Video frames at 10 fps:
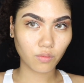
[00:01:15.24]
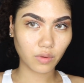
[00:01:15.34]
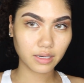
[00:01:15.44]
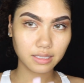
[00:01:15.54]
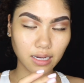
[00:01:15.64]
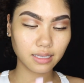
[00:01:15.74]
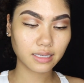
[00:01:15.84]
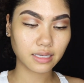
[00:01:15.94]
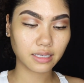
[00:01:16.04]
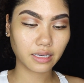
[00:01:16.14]
What it does
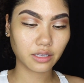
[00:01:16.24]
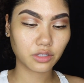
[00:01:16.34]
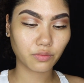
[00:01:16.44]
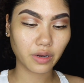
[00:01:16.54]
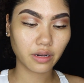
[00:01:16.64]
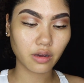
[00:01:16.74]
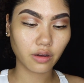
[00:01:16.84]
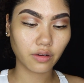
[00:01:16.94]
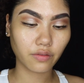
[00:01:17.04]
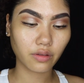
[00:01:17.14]
is it gets rid
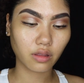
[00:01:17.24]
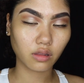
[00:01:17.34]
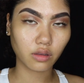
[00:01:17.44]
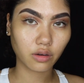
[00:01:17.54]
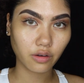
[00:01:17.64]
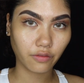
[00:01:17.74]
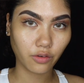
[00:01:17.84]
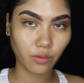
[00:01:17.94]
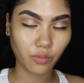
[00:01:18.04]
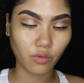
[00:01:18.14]
of the look of
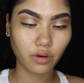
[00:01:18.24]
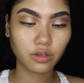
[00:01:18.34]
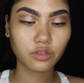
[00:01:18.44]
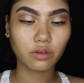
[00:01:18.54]
your pores.